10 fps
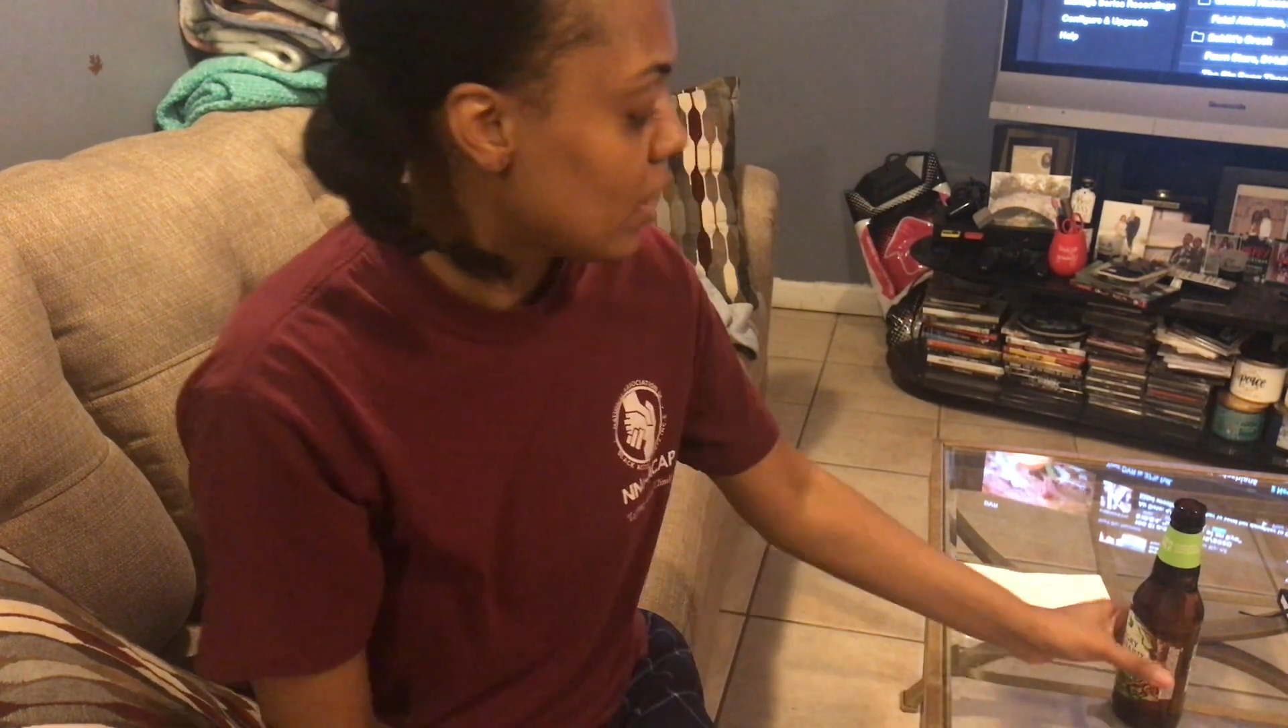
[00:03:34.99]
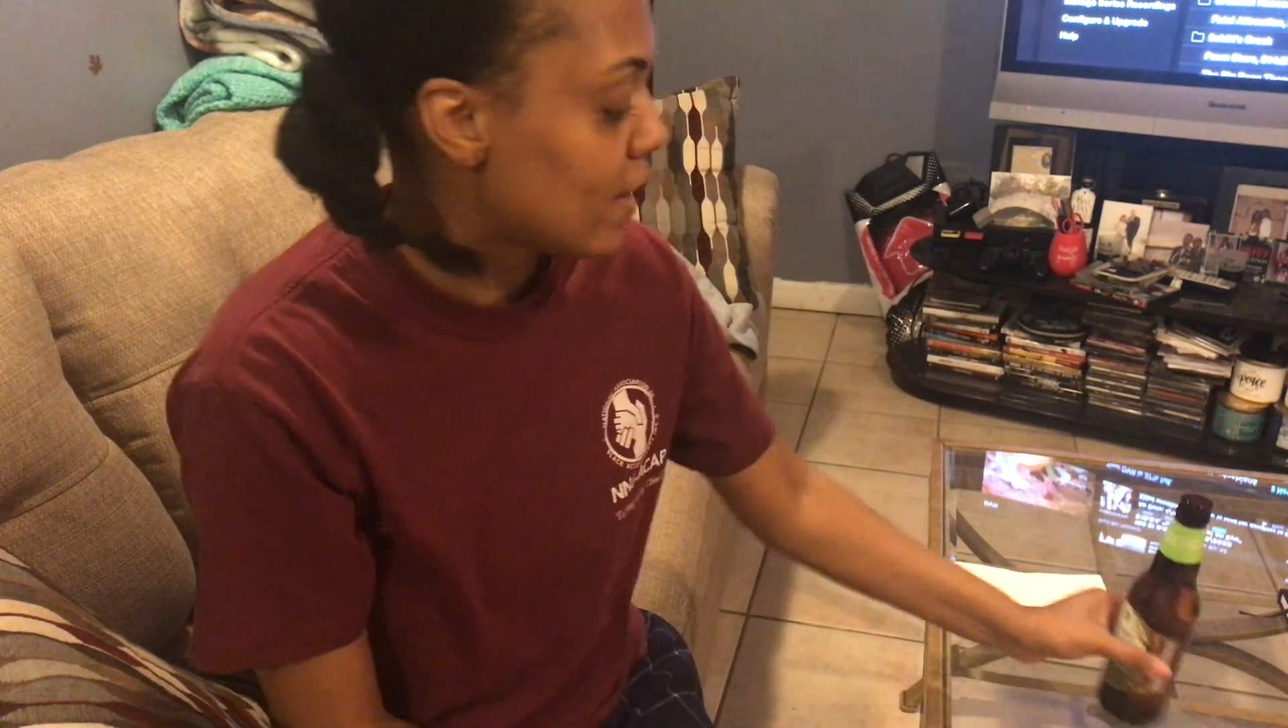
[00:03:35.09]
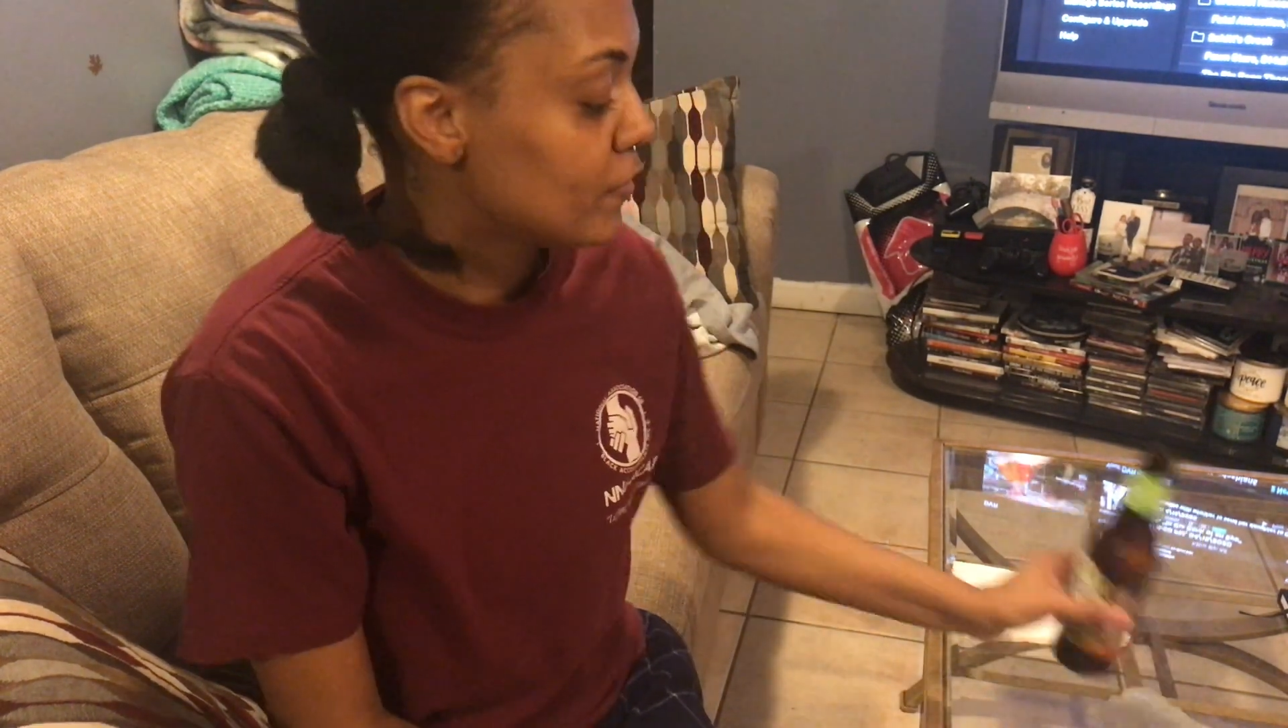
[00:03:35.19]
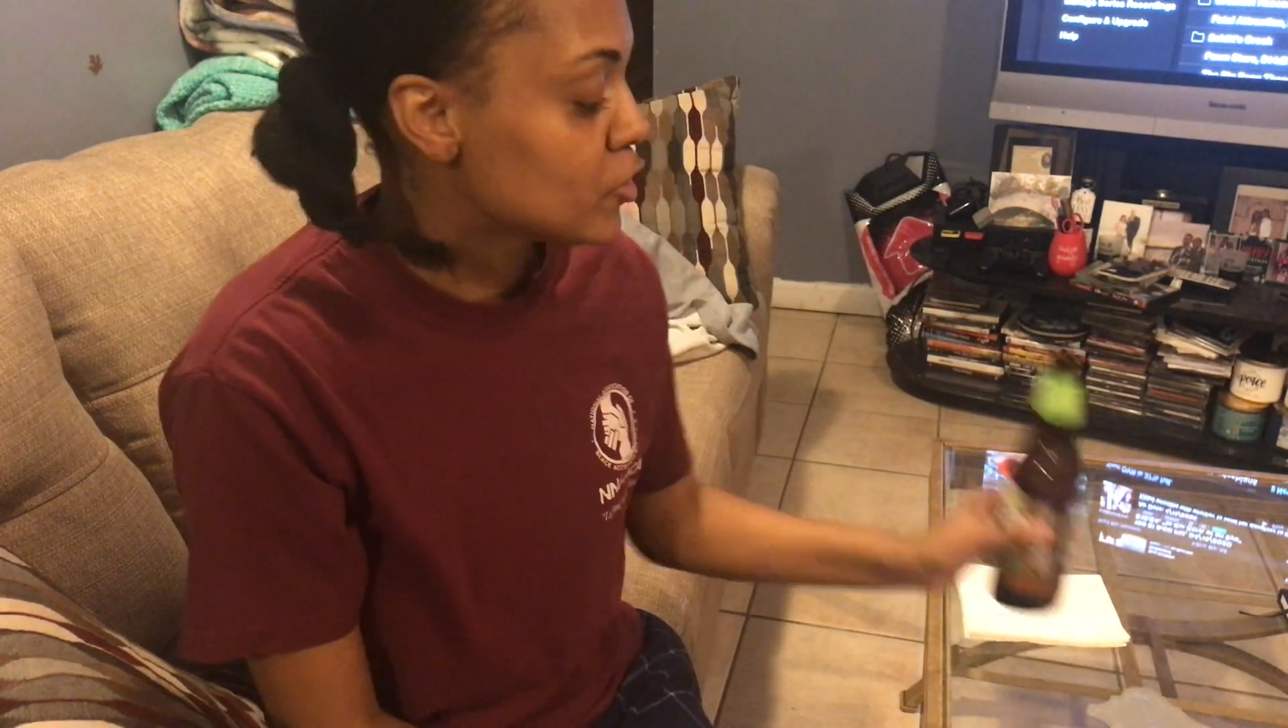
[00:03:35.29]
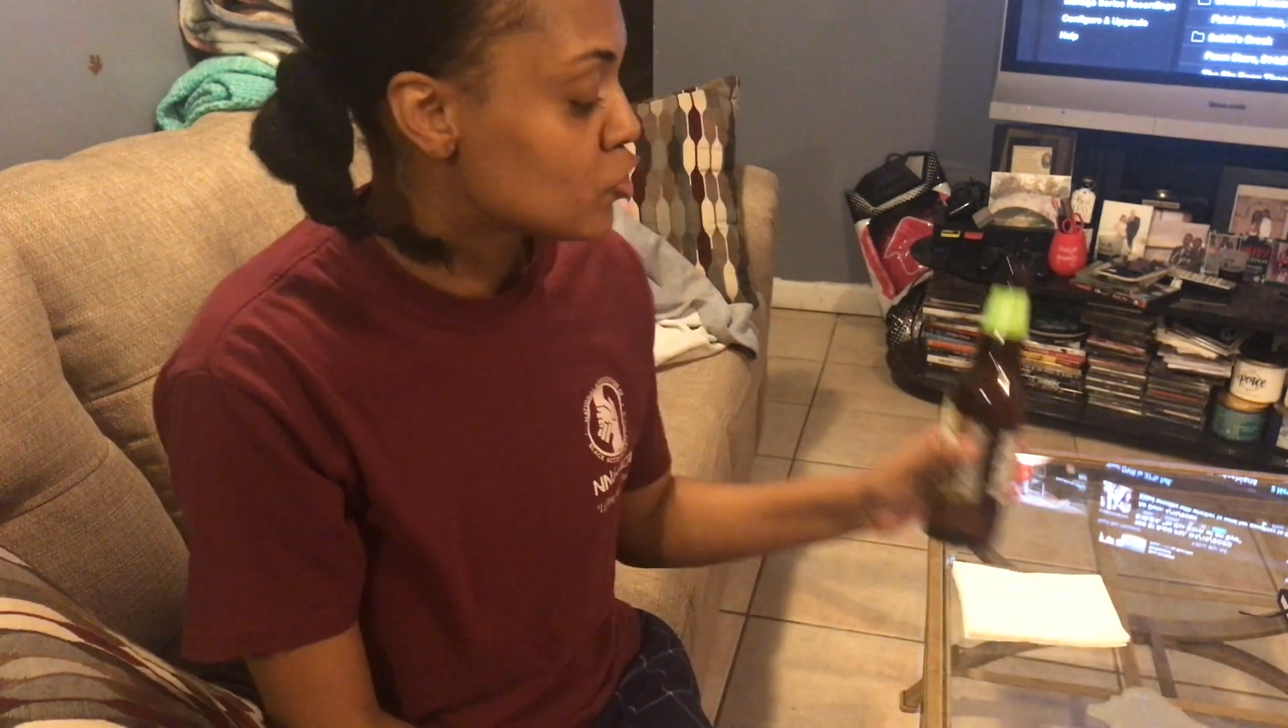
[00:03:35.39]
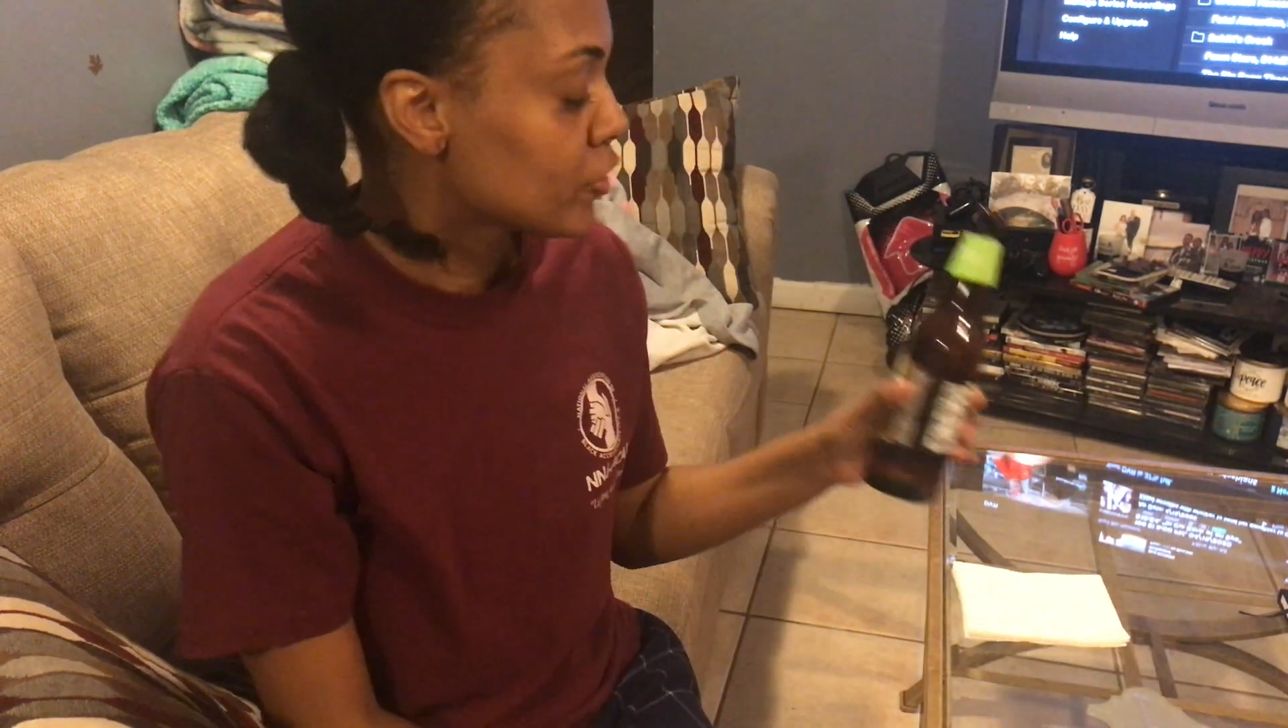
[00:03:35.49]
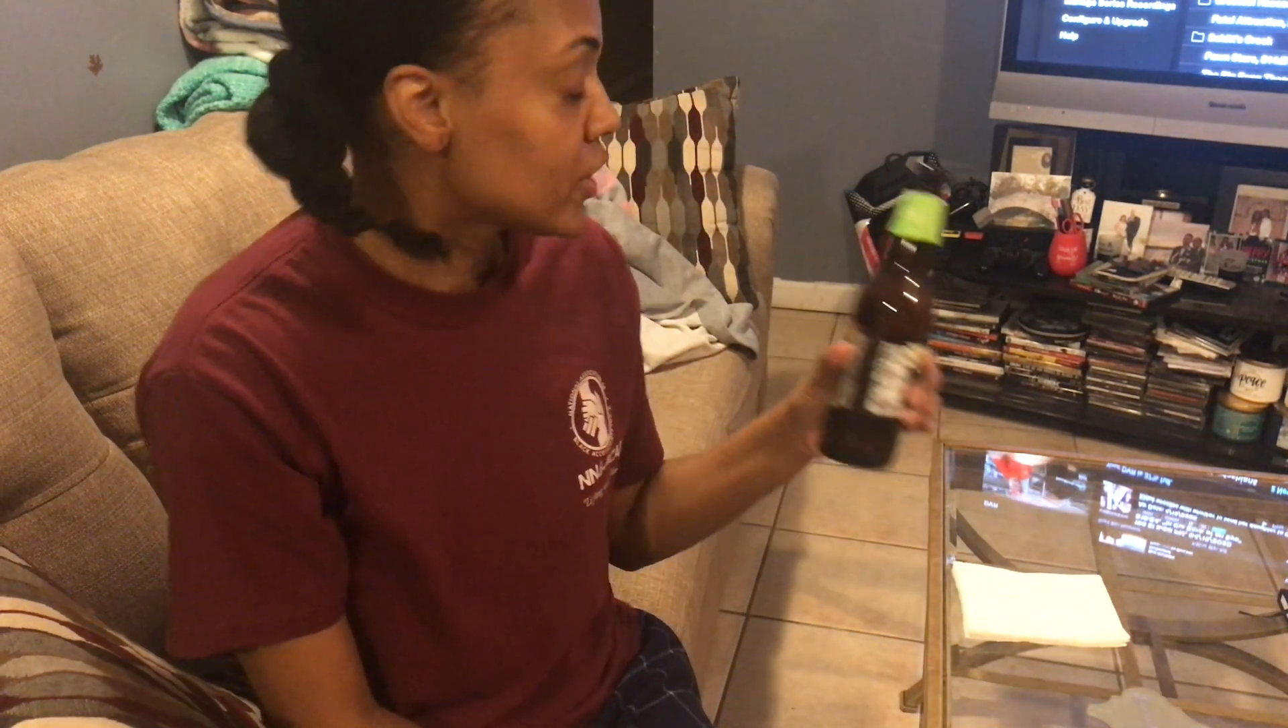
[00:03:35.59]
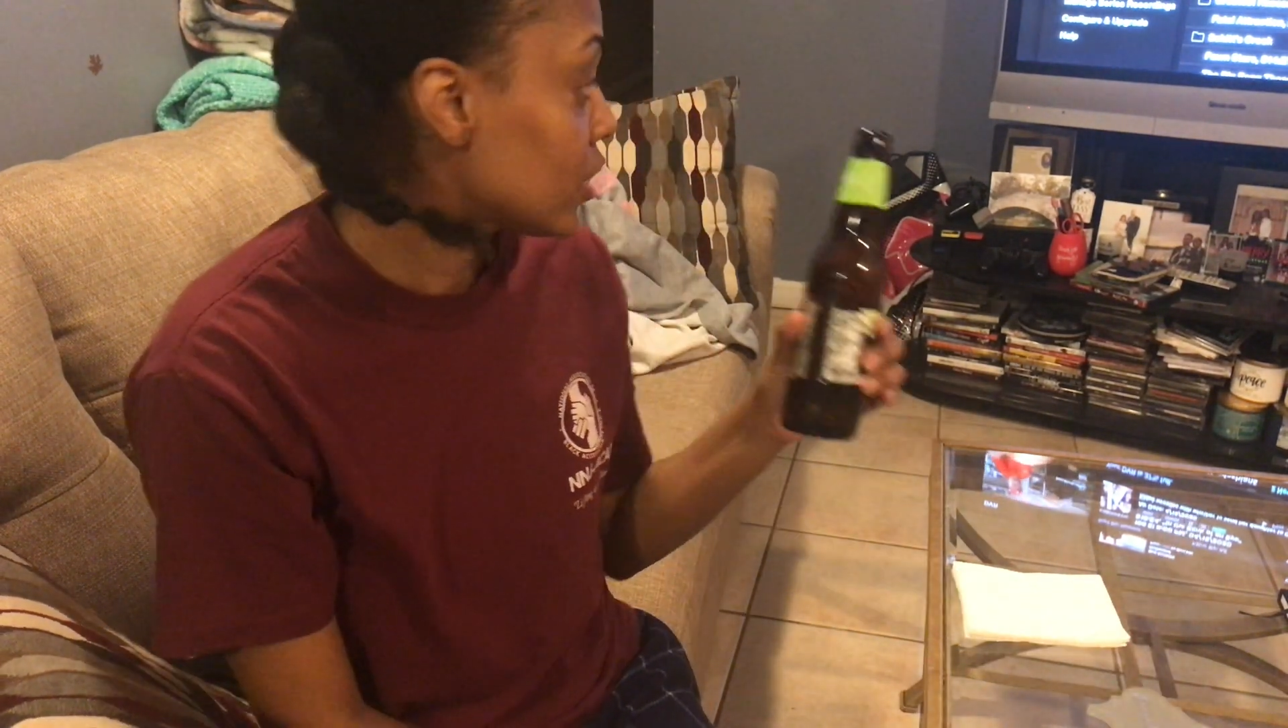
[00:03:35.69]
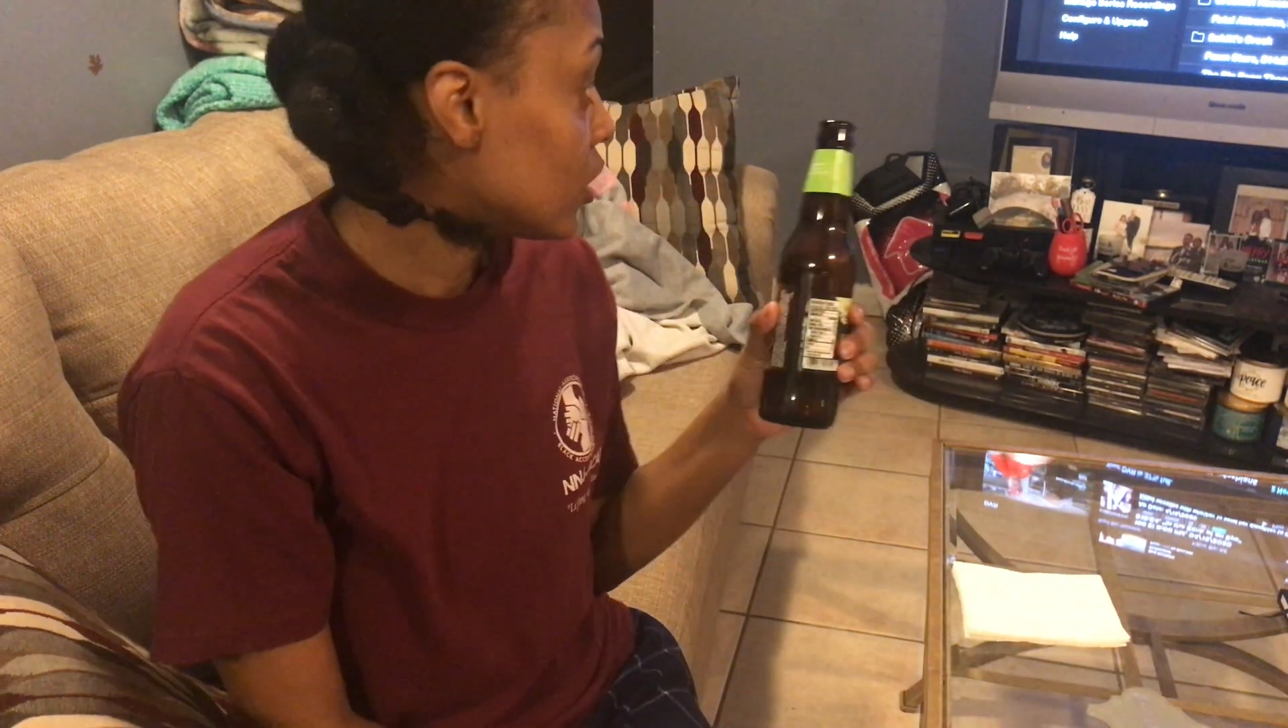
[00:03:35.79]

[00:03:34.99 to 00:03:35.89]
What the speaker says: have a drink,